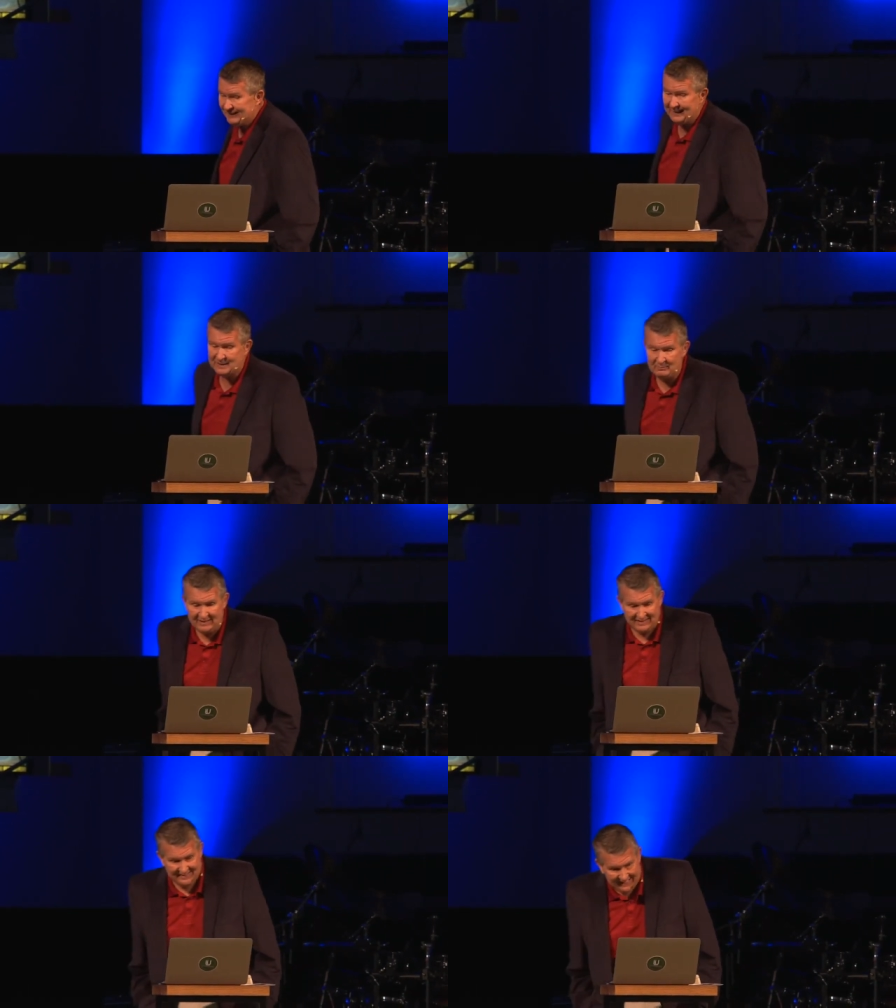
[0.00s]
that is
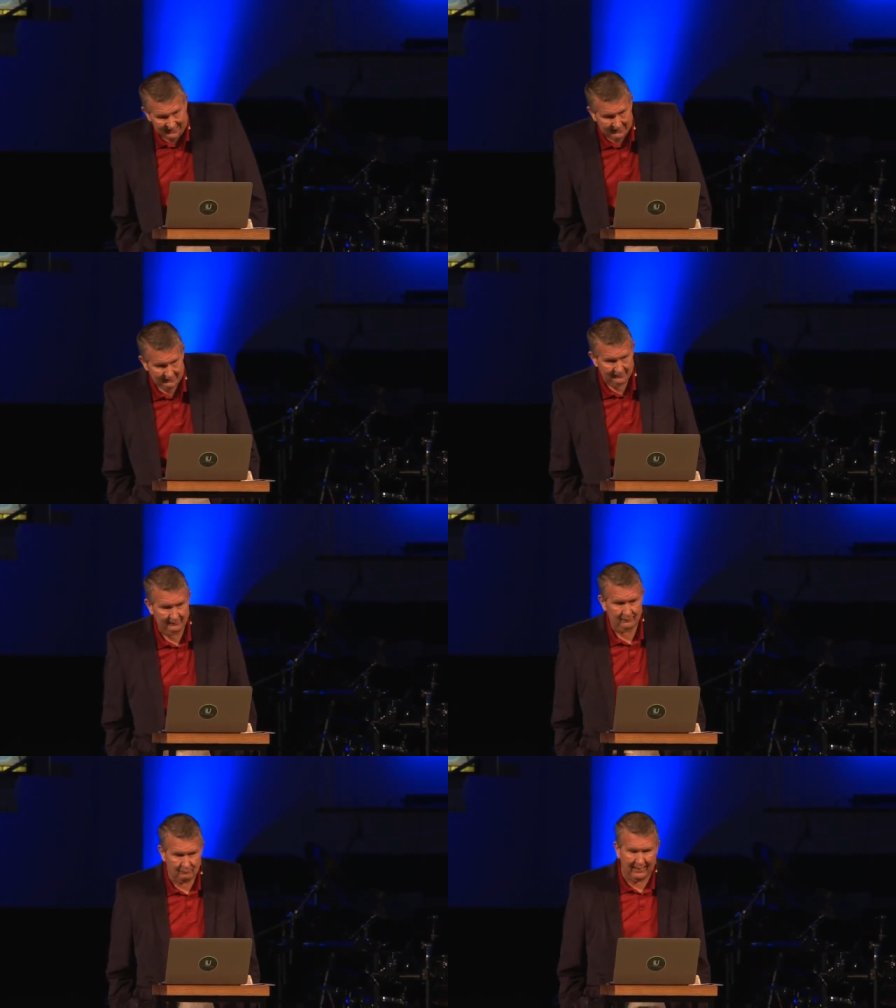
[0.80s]
beset
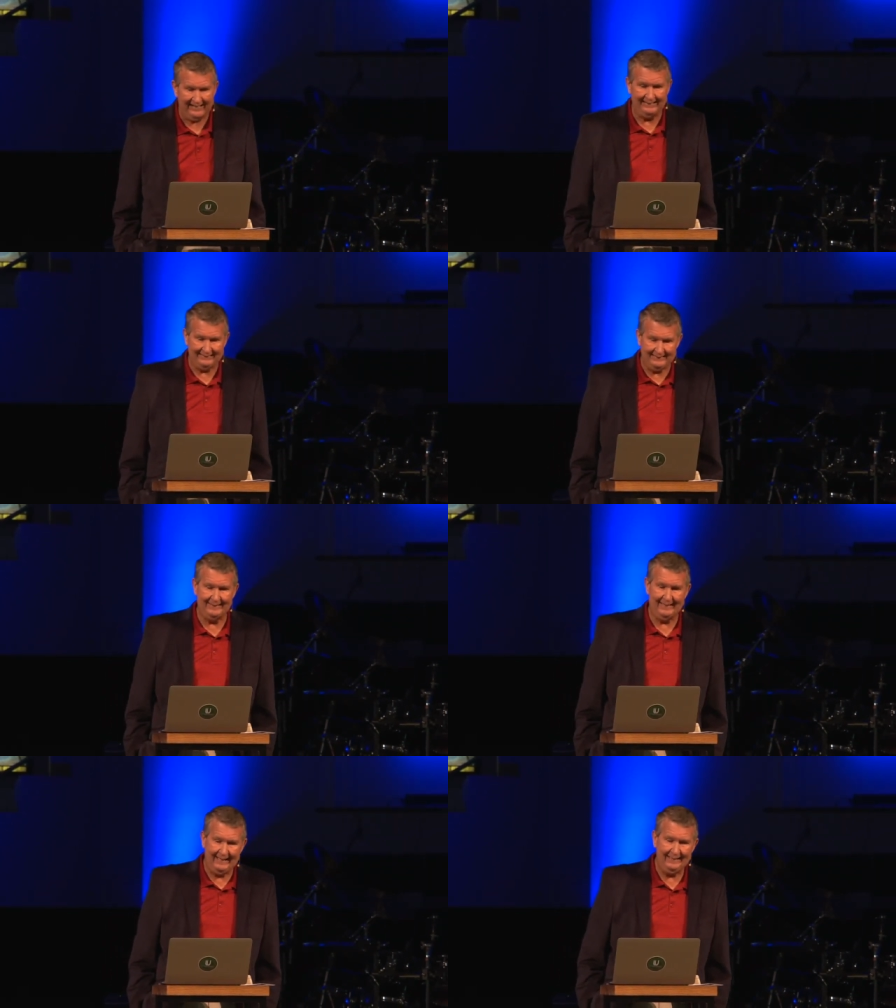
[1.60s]
by it
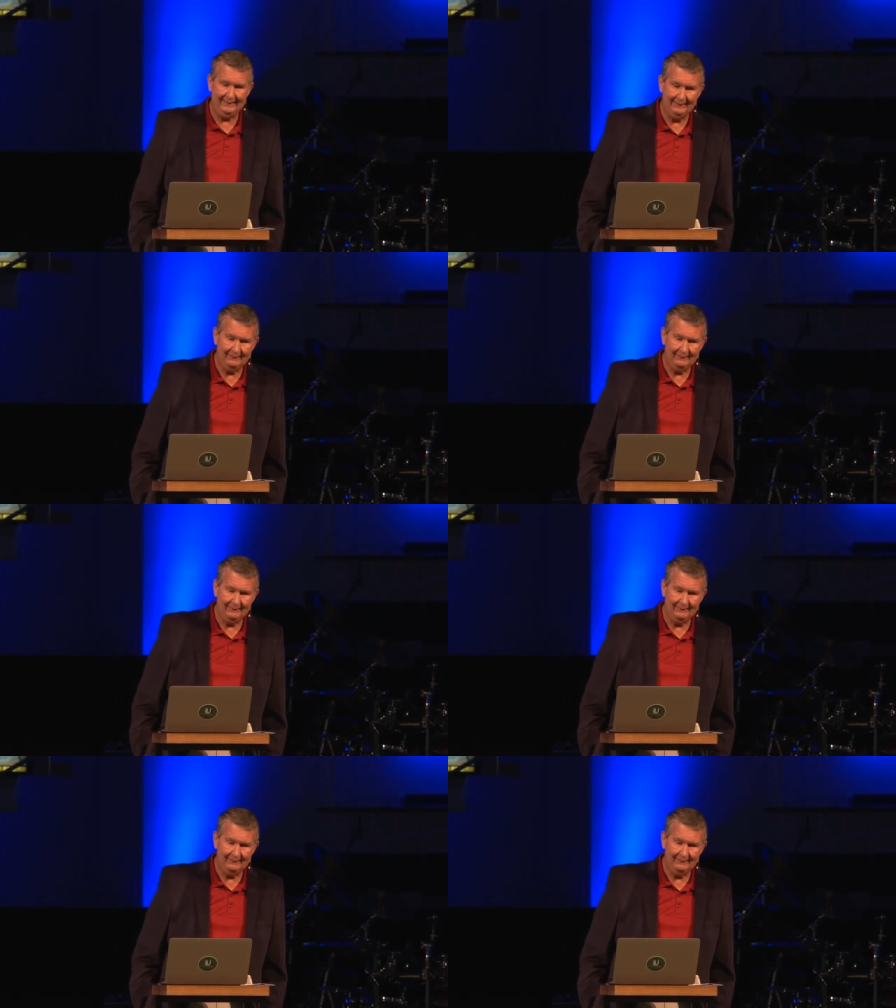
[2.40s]
today.